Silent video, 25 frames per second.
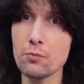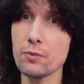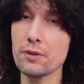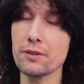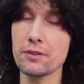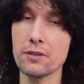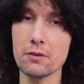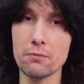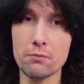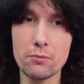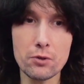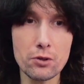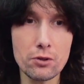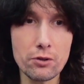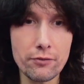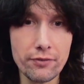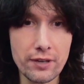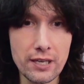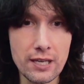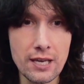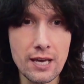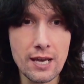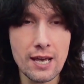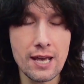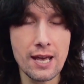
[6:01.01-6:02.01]
with the
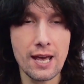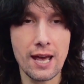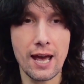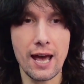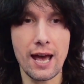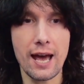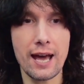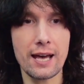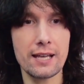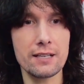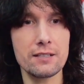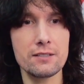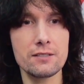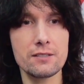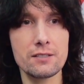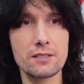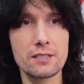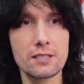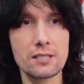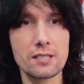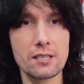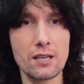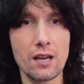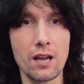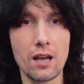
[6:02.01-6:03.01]
movie
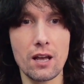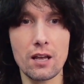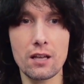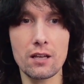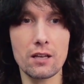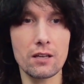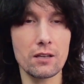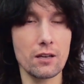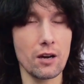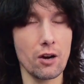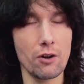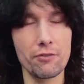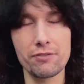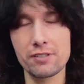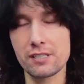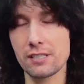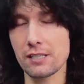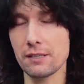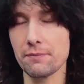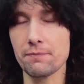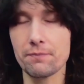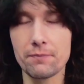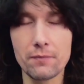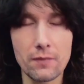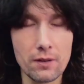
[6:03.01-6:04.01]
and uh, obviously